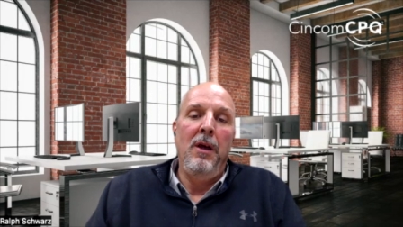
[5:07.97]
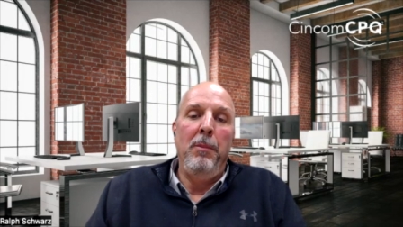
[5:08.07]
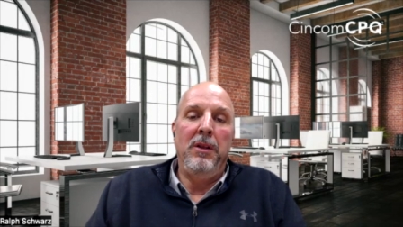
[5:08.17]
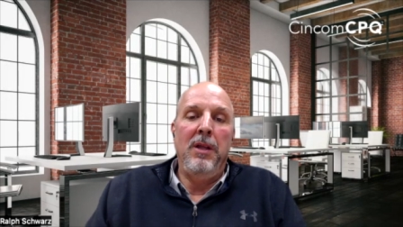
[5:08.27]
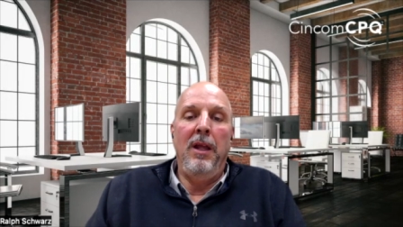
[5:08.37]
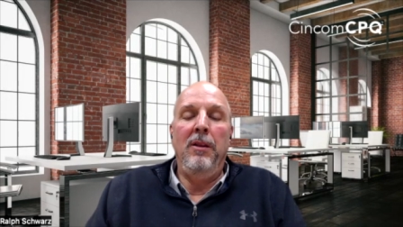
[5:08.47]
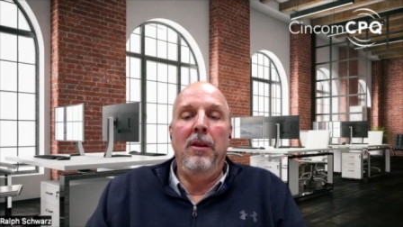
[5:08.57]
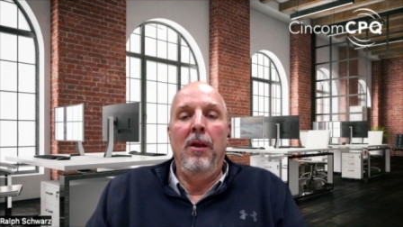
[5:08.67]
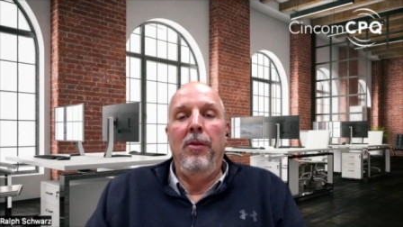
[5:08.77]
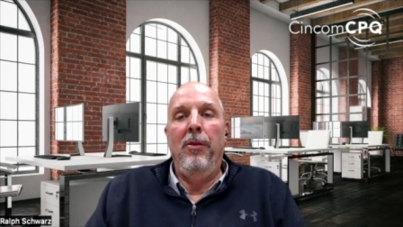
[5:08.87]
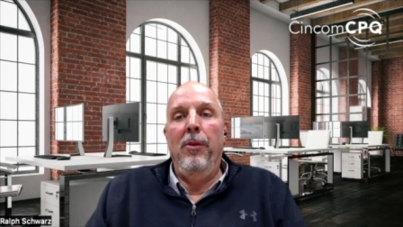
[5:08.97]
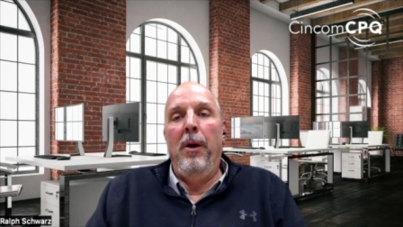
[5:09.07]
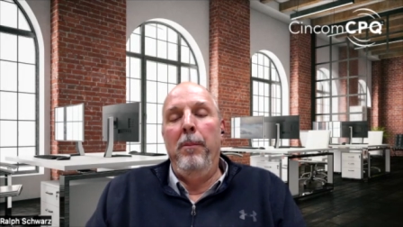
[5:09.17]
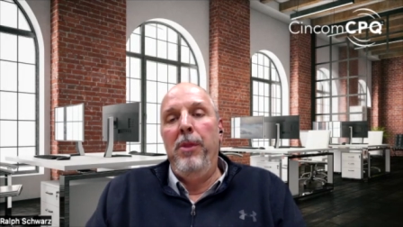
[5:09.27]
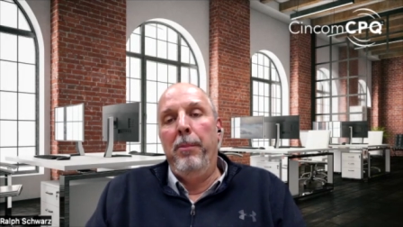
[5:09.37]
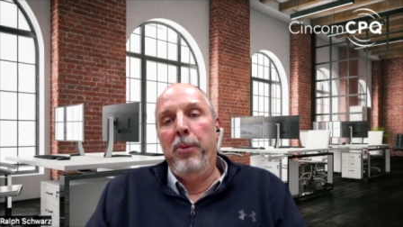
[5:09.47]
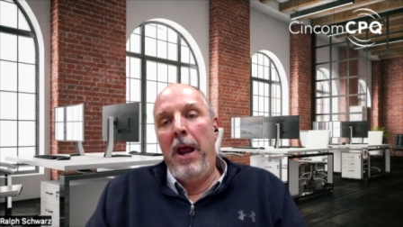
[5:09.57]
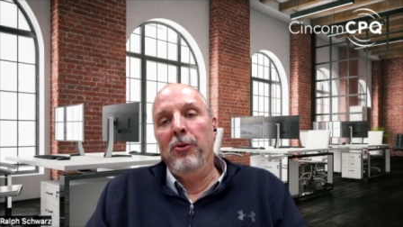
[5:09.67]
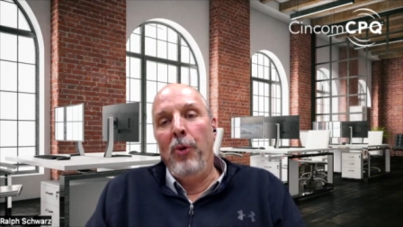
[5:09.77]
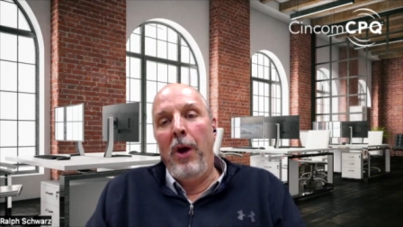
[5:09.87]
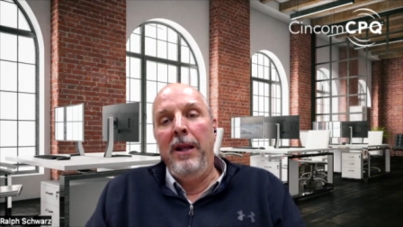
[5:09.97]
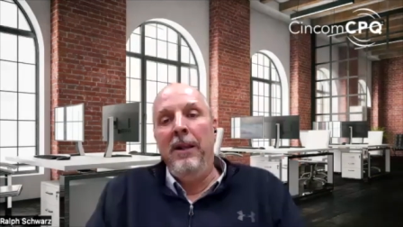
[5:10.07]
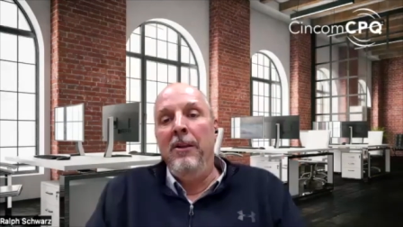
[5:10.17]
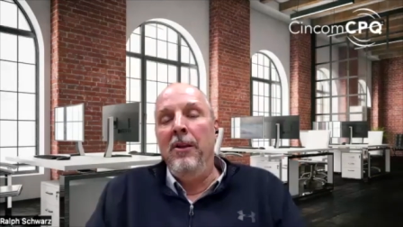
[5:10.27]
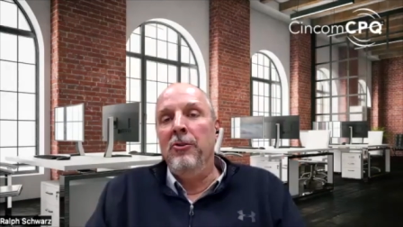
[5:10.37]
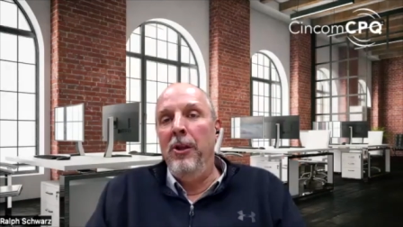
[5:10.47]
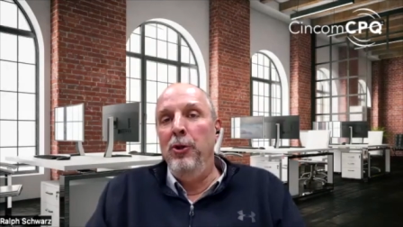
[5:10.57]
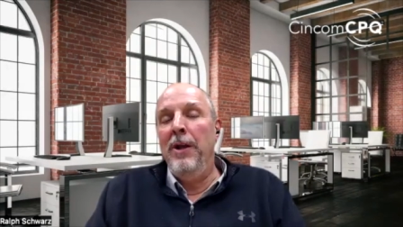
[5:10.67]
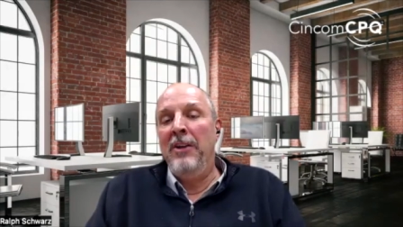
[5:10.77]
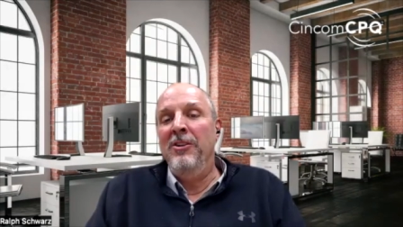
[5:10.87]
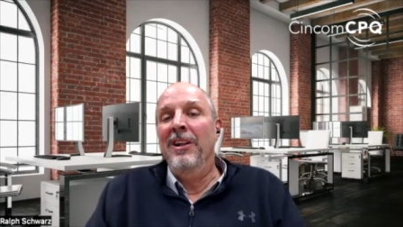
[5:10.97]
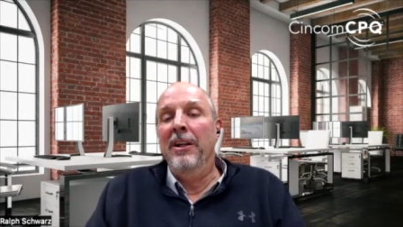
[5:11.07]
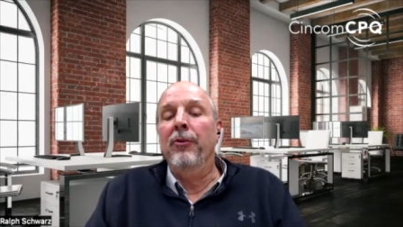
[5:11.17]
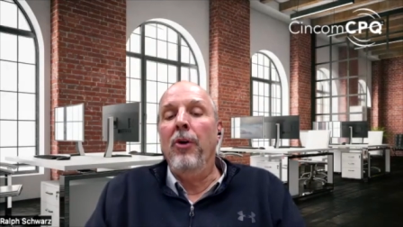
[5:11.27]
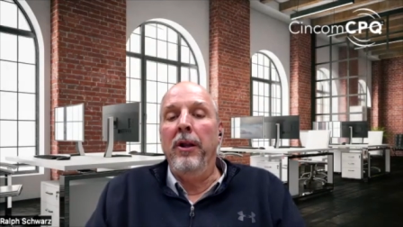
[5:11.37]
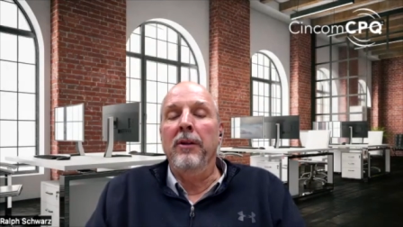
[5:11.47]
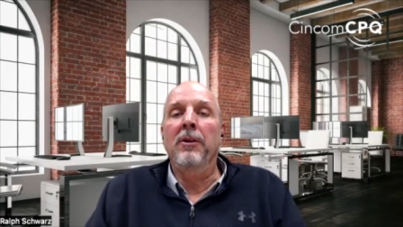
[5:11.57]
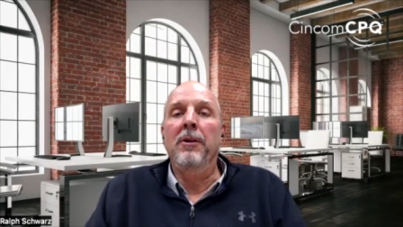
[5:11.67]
but then the, the product right so that you can actually deliver on it.